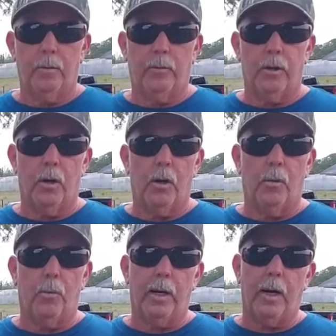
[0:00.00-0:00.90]

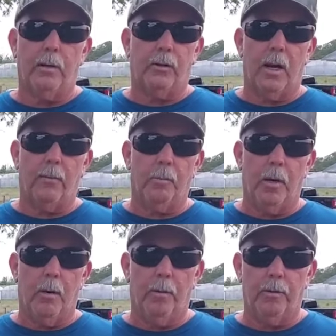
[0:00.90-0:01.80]
So we got several
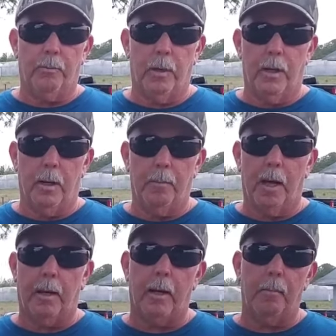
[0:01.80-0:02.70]
mowers, but I'm
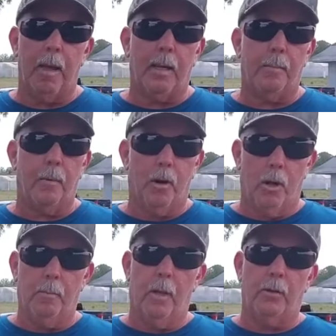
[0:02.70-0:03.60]
not going to make them
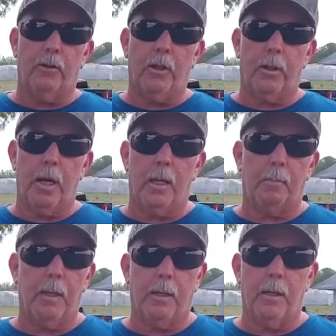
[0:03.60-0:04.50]
all mulching deck,
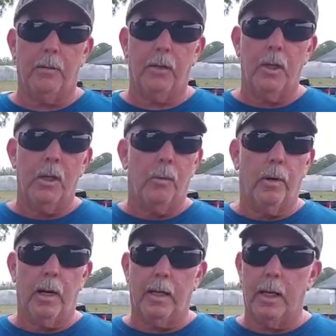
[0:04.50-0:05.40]
because
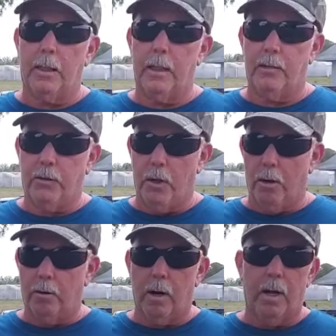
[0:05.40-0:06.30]
when I get these
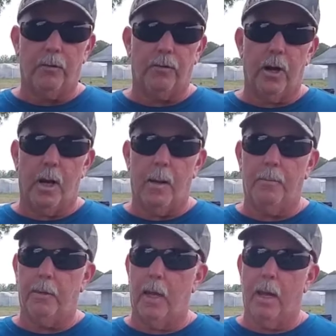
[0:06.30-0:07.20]
tall grass
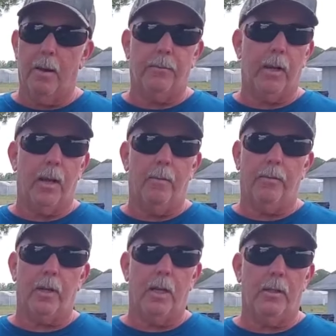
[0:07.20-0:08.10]
jobs, I have to have a
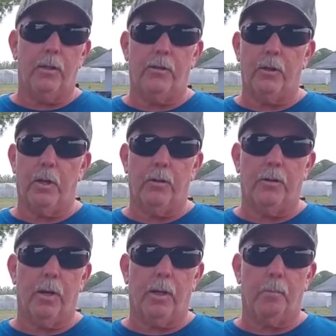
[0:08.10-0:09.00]
side discharge
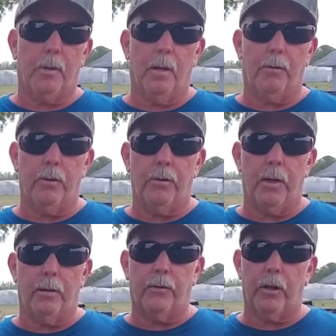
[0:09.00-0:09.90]
so I can plow through
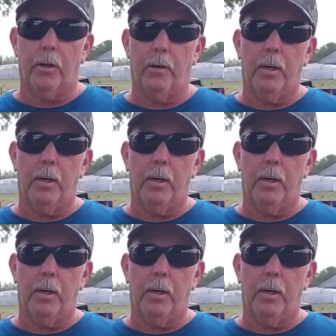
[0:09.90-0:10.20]
there. So